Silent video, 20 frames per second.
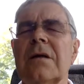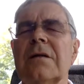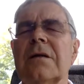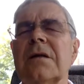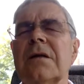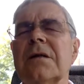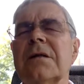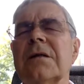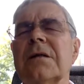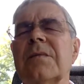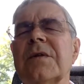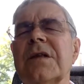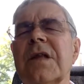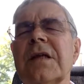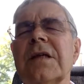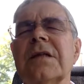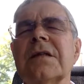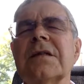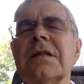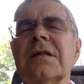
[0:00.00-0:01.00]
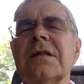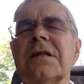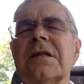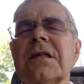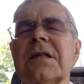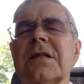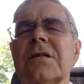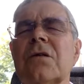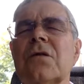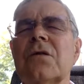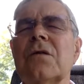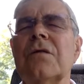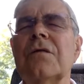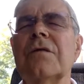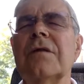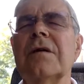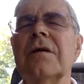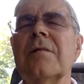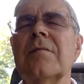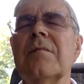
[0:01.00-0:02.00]
That things are
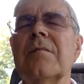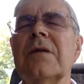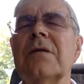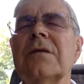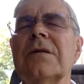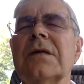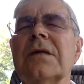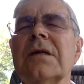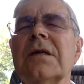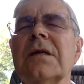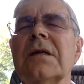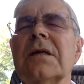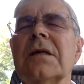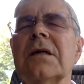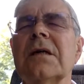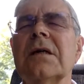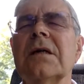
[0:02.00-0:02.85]
dissolving and melting,